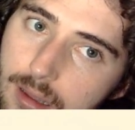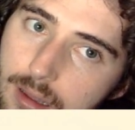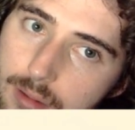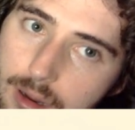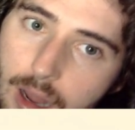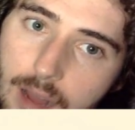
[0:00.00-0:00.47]

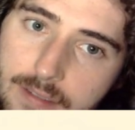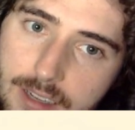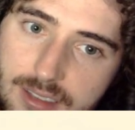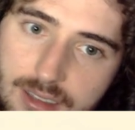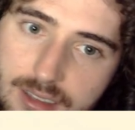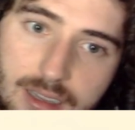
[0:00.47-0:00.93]
But
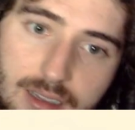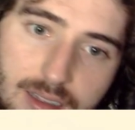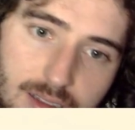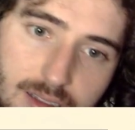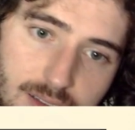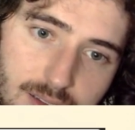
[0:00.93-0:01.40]

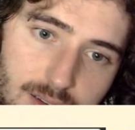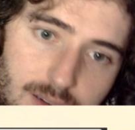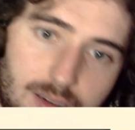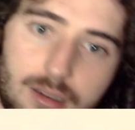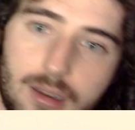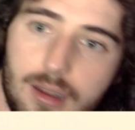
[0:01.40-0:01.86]
obviously,
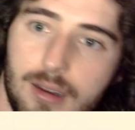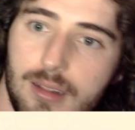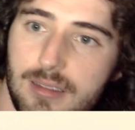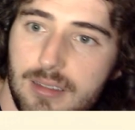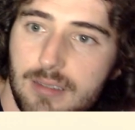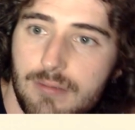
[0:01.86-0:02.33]
none of
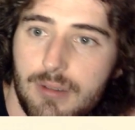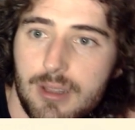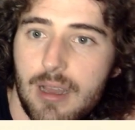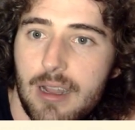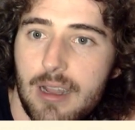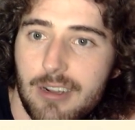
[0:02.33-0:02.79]
this is what
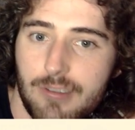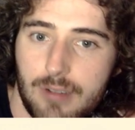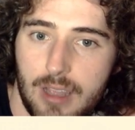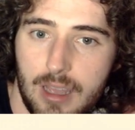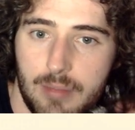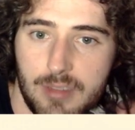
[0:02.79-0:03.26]
the actual
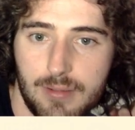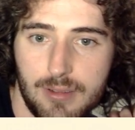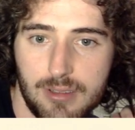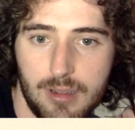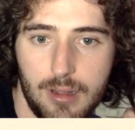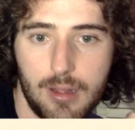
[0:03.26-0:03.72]
game is
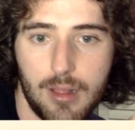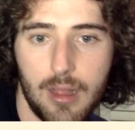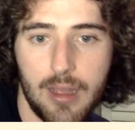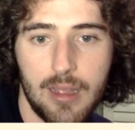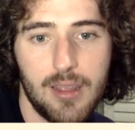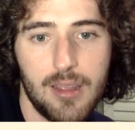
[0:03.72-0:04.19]
supposed to look
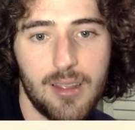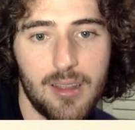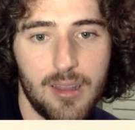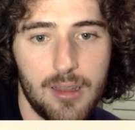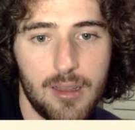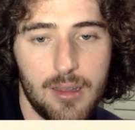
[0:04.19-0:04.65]
like.
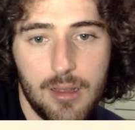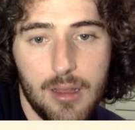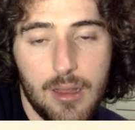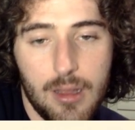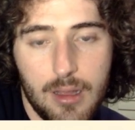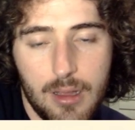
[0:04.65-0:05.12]

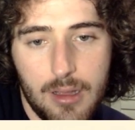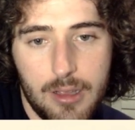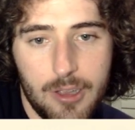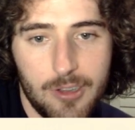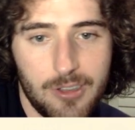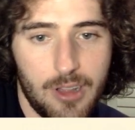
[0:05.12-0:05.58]

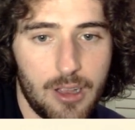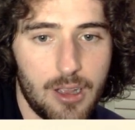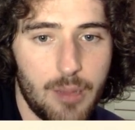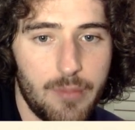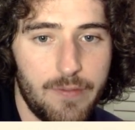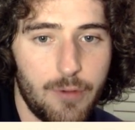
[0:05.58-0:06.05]
Usually they
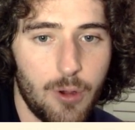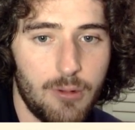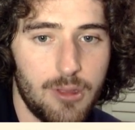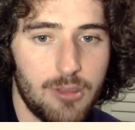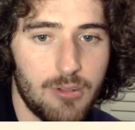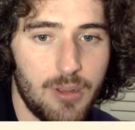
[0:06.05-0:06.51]
come forward
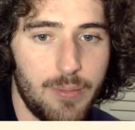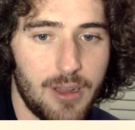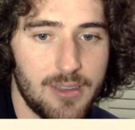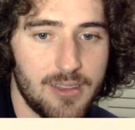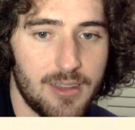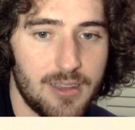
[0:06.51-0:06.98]
with 3
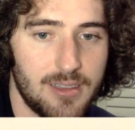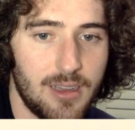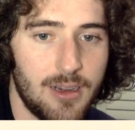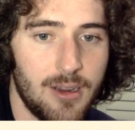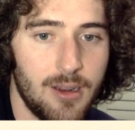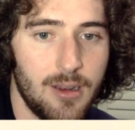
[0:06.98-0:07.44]
pawns in the
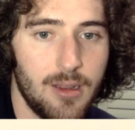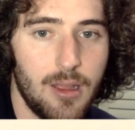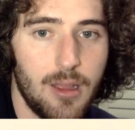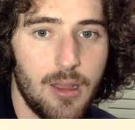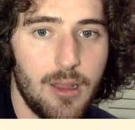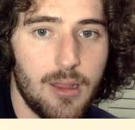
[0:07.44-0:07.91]
center.
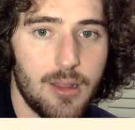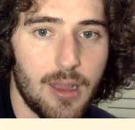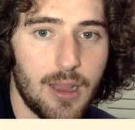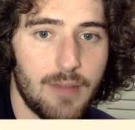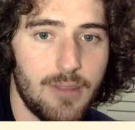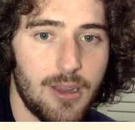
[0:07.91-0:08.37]
They
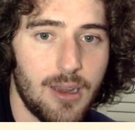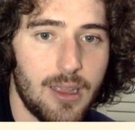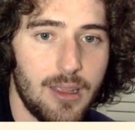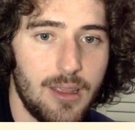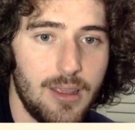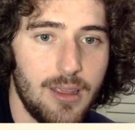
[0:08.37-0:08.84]
have the
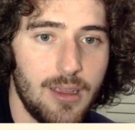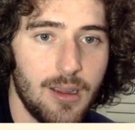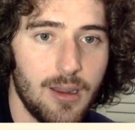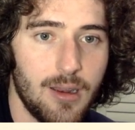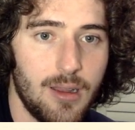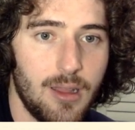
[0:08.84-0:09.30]
knight
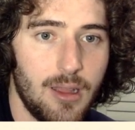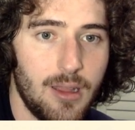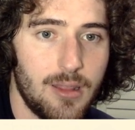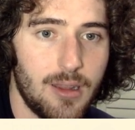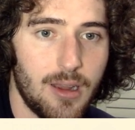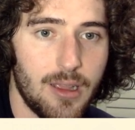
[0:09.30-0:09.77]
here,
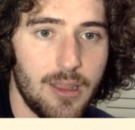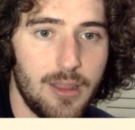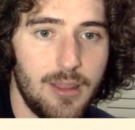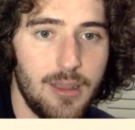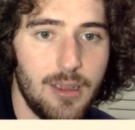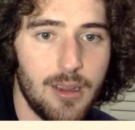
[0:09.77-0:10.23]
the knight
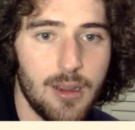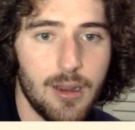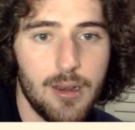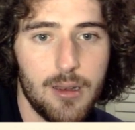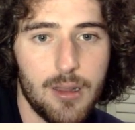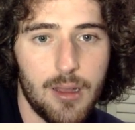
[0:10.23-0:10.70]

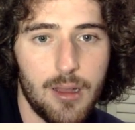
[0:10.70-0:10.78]
here.